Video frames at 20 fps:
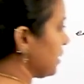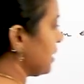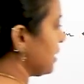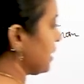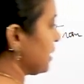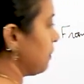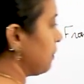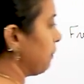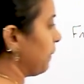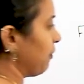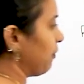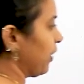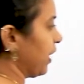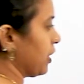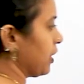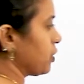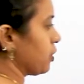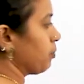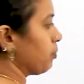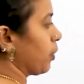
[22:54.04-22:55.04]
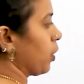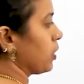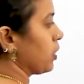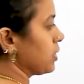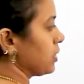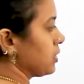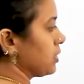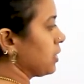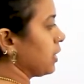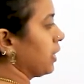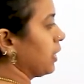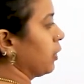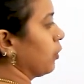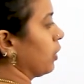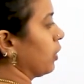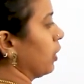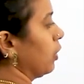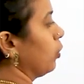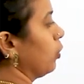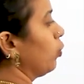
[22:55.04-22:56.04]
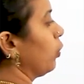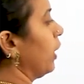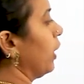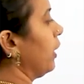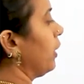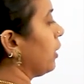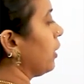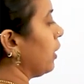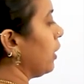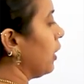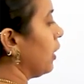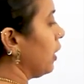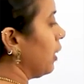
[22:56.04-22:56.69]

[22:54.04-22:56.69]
the simplification process that you can do it.